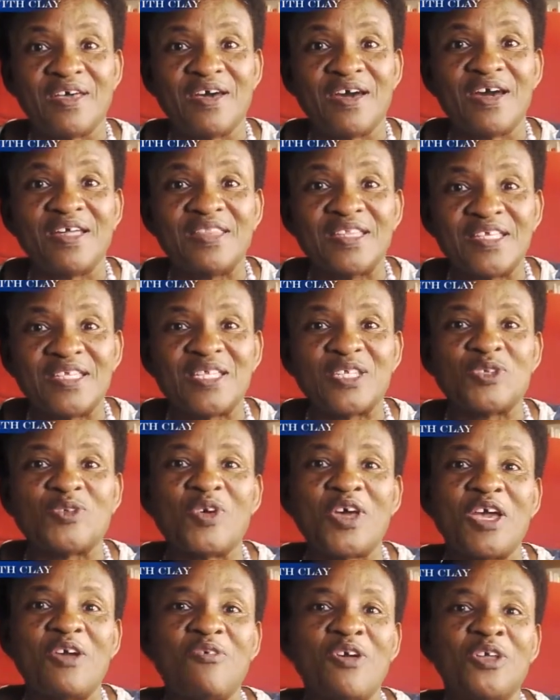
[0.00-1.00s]
And this is
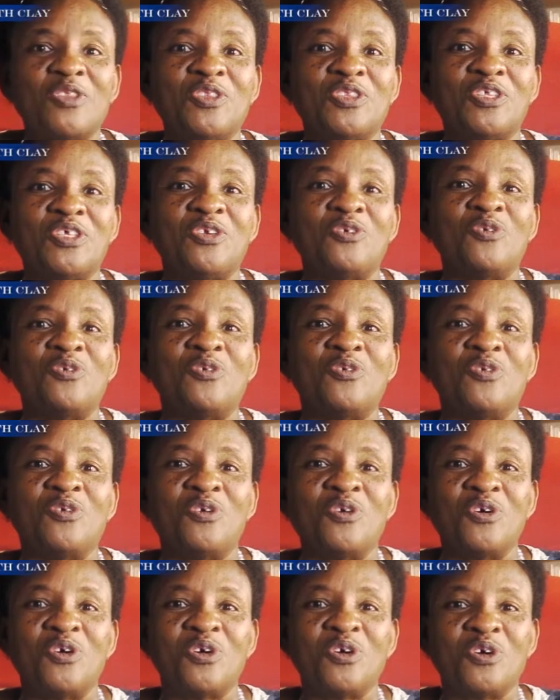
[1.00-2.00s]
why I want you
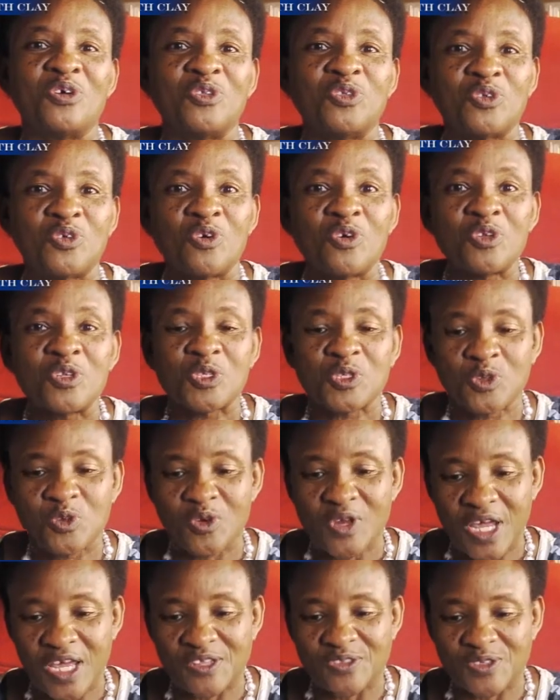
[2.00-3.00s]
to also
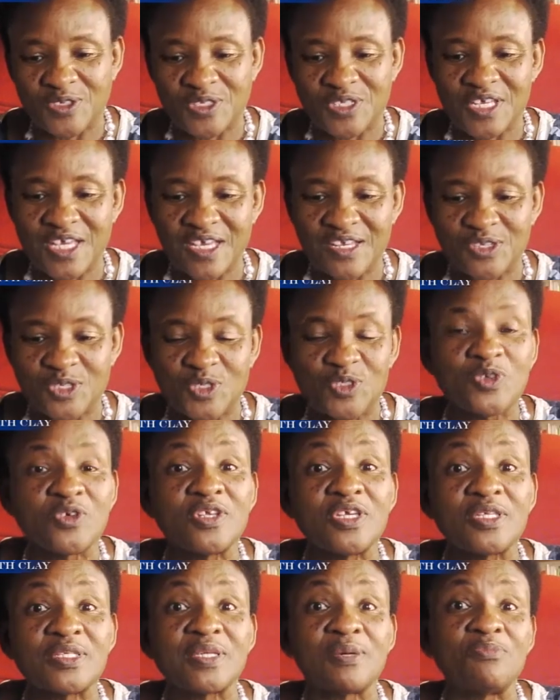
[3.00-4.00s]
learn to tell
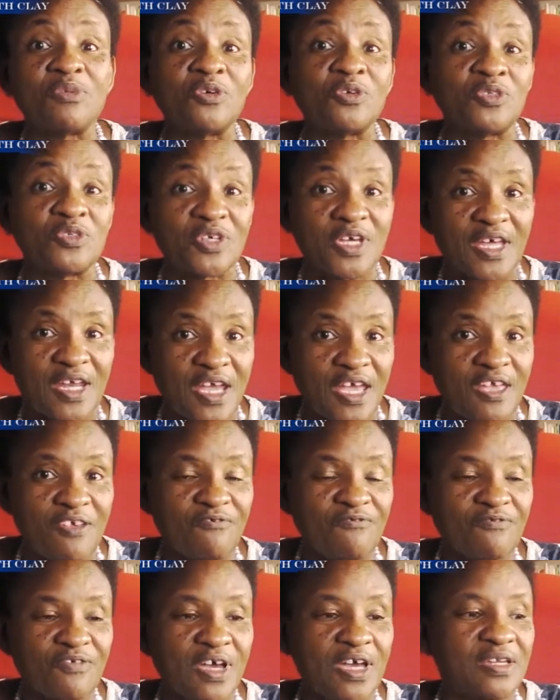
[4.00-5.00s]
stories about your
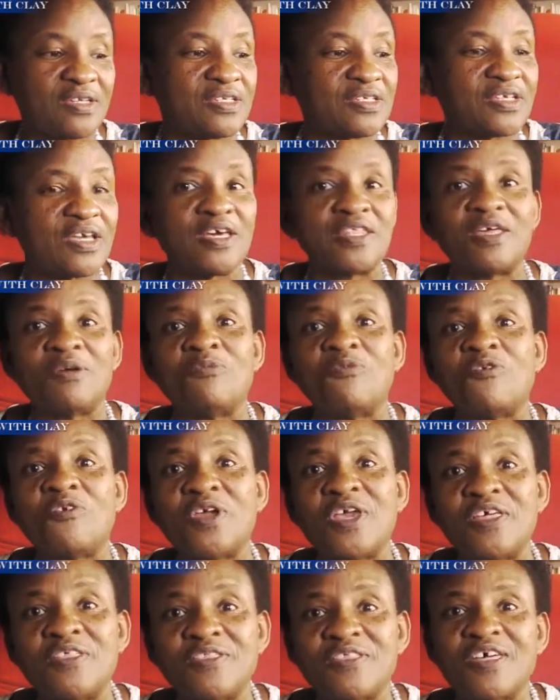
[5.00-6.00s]
life and share them
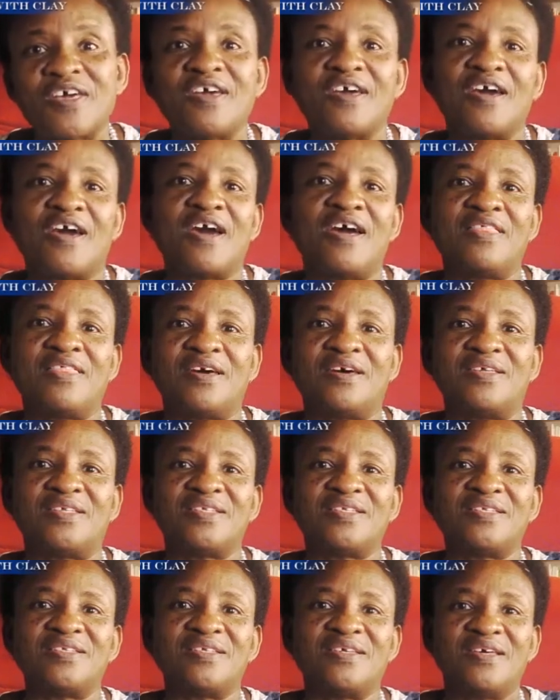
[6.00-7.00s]
with
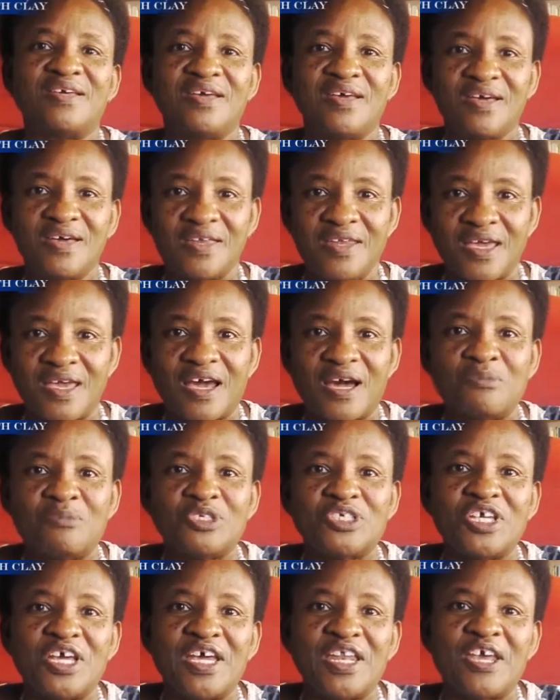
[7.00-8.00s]
others like I'm
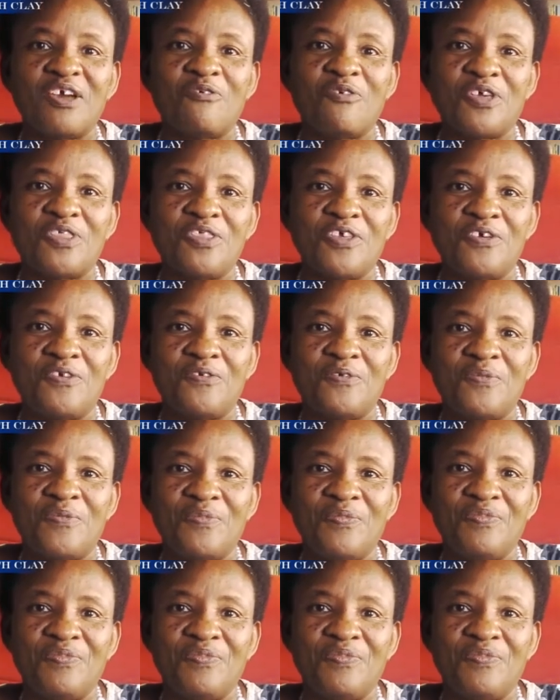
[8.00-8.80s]
sharing with you.